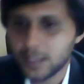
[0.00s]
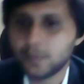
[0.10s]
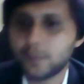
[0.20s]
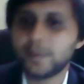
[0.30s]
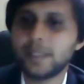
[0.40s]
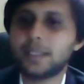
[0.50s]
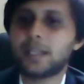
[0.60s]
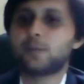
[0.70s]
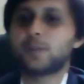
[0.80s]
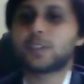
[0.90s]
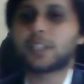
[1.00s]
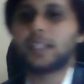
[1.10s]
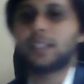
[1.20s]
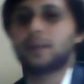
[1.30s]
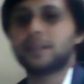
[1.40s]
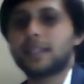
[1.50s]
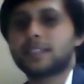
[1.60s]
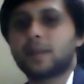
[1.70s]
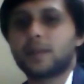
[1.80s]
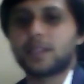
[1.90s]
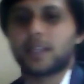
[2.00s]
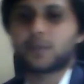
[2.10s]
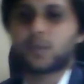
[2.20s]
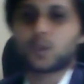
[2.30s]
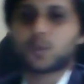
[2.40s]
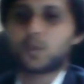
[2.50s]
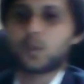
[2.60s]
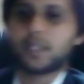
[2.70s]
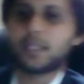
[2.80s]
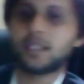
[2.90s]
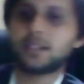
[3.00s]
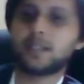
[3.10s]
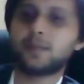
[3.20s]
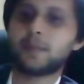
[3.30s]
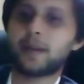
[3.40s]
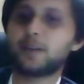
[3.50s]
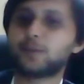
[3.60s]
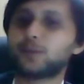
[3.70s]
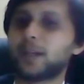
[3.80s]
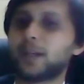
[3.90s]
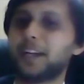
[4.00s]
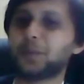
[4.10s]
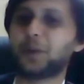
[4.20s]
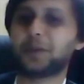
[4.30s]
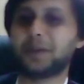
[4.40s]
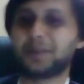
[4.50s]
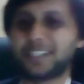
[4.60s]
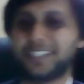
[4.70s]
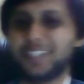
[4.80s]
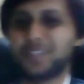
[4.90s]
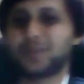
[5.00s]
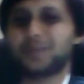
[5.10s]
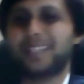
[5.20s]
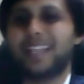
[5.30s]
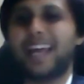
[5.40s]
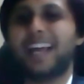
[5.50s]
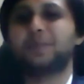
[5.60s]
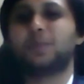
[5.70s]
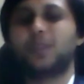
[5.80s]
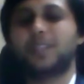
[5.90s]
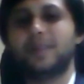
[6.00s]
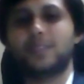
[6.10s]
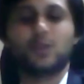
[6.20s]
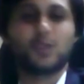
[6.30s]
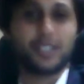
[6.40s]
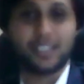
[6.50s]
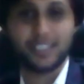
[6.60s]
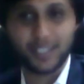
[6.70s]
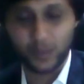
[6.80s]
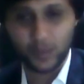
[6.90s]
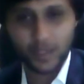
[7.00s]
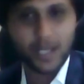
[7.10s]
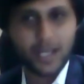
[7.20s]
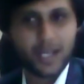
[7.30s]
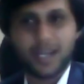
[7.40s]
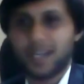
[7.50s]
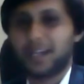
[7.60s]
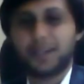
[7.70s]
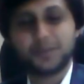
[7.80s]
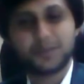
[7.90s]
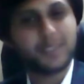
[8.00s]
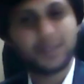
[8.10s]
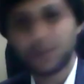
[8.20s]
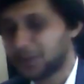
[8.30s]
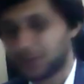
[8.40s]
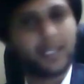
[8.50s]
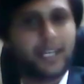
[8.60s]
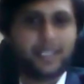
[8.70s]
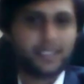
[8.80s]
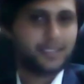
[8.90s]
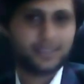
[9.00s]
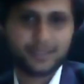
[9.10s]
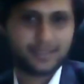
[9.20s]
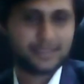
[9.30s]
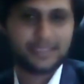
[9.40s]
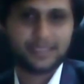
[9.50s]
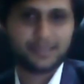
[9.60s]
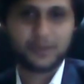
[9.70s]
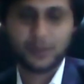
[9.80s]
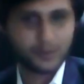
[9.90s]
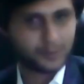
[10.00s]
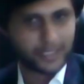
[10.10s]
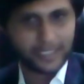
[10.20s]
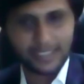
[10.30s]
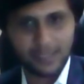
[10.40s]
We feel that if we study now and the examination gets postponed again, then we might forget what we have studied. So we lack motivation to study now. We don't forget. We don't forget.